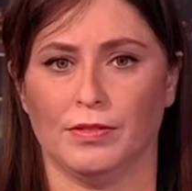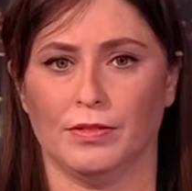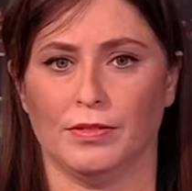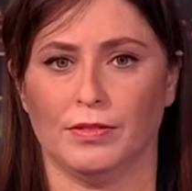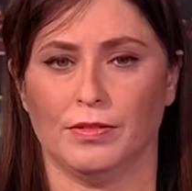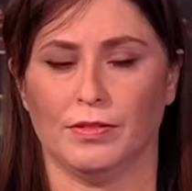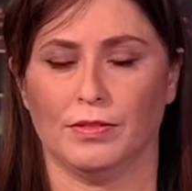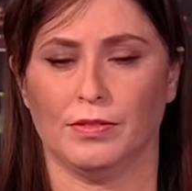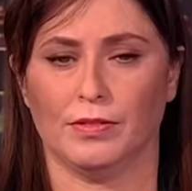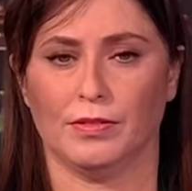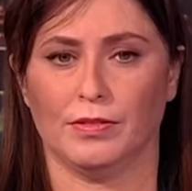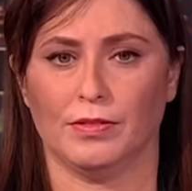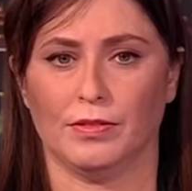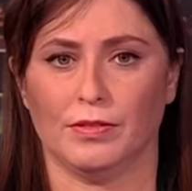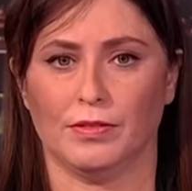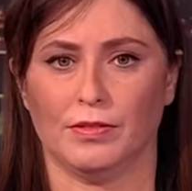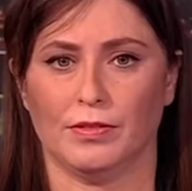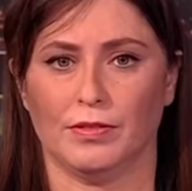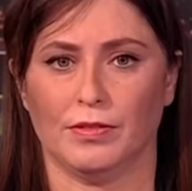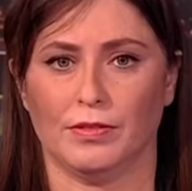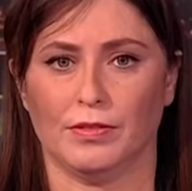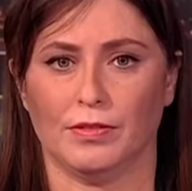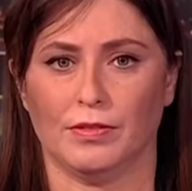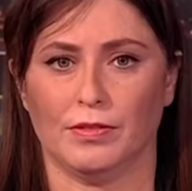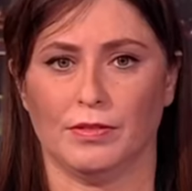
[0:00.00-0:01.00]

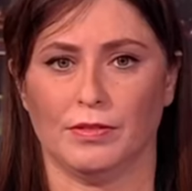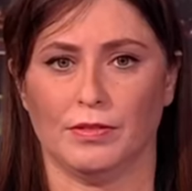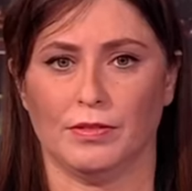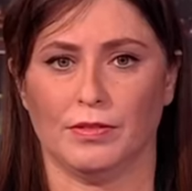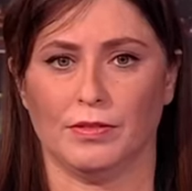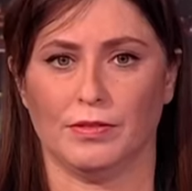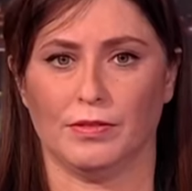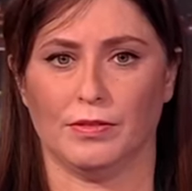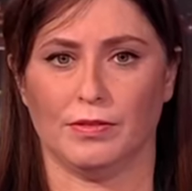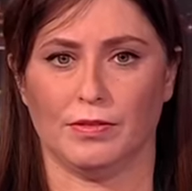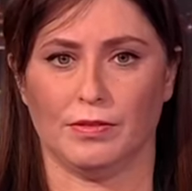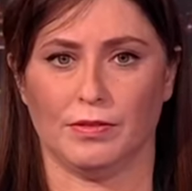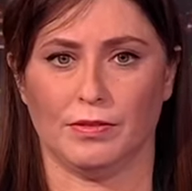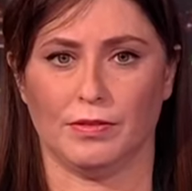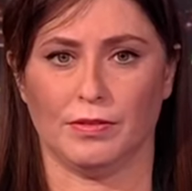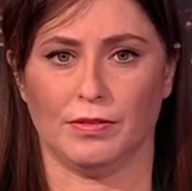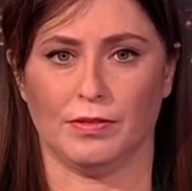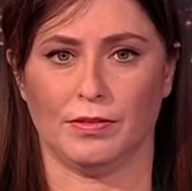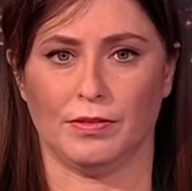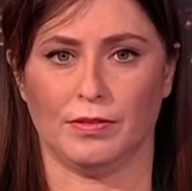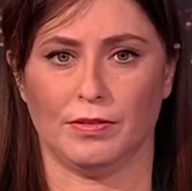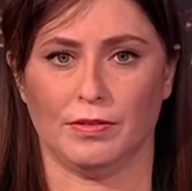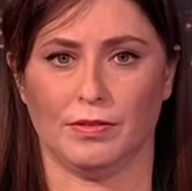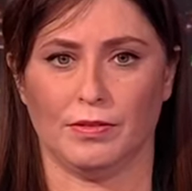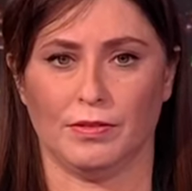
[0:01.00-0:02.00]

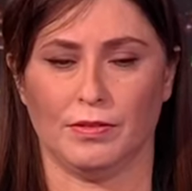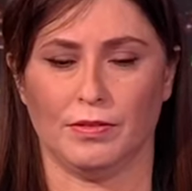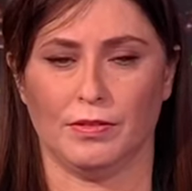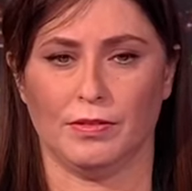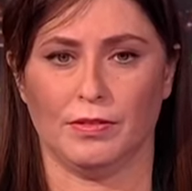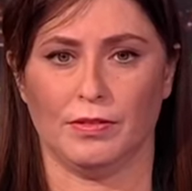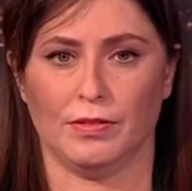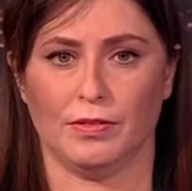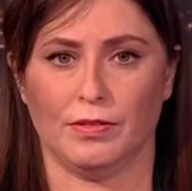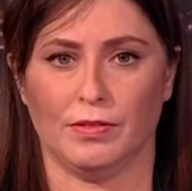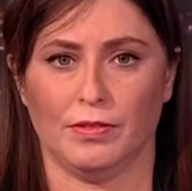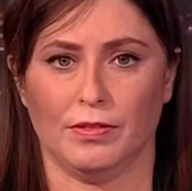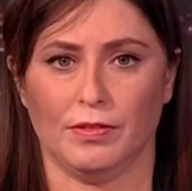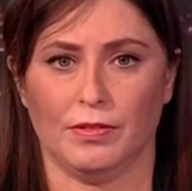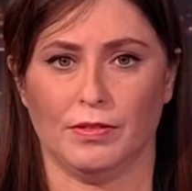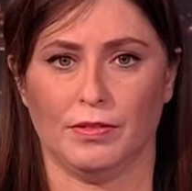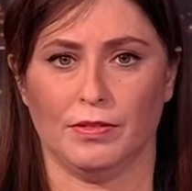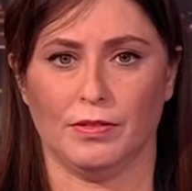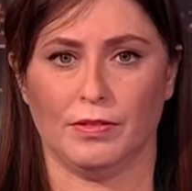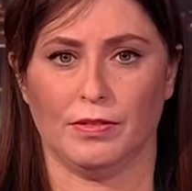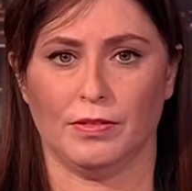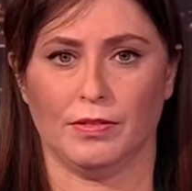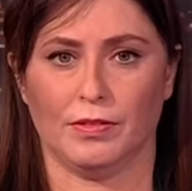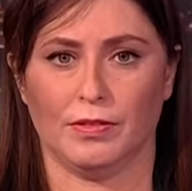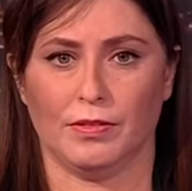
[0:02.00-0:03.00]

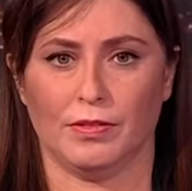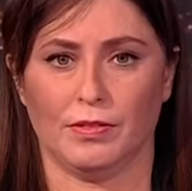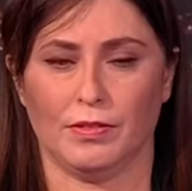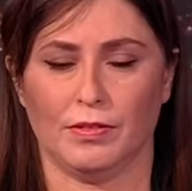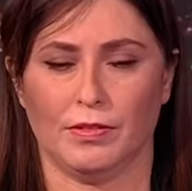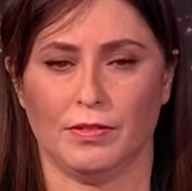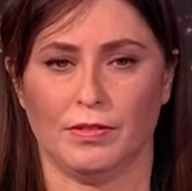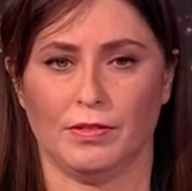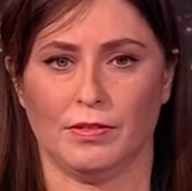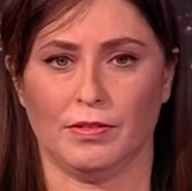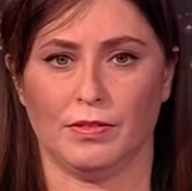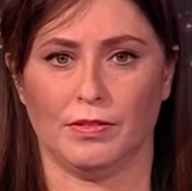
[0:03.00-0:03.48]
[no speech]